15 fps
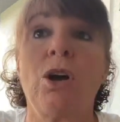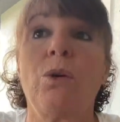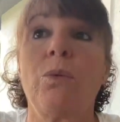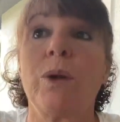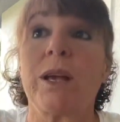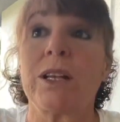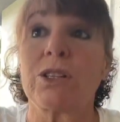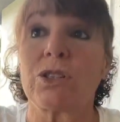
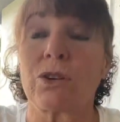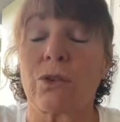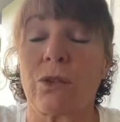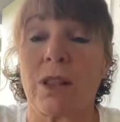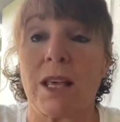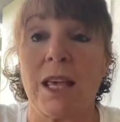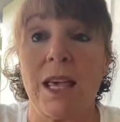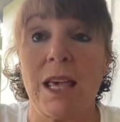We can
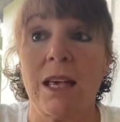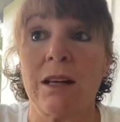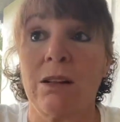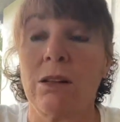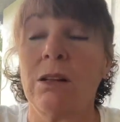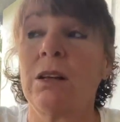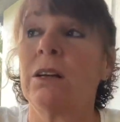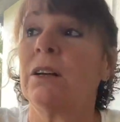certainly
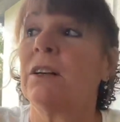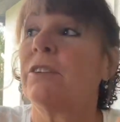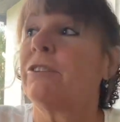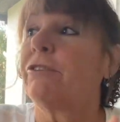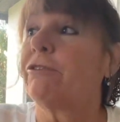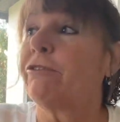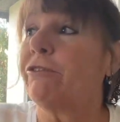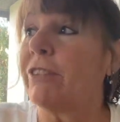heal
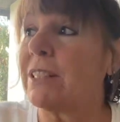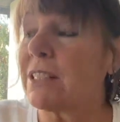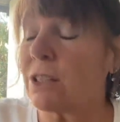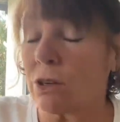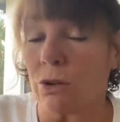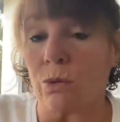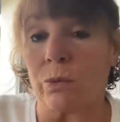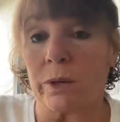
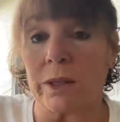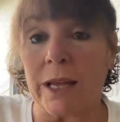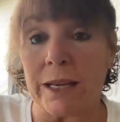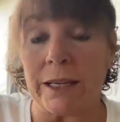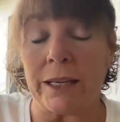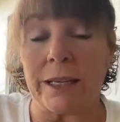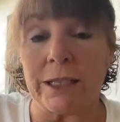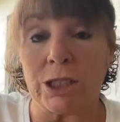physical
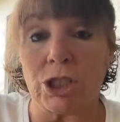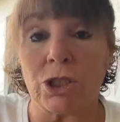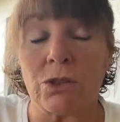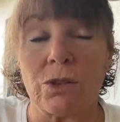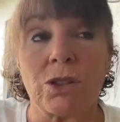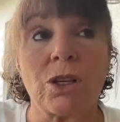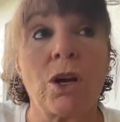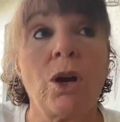related
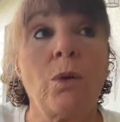issues.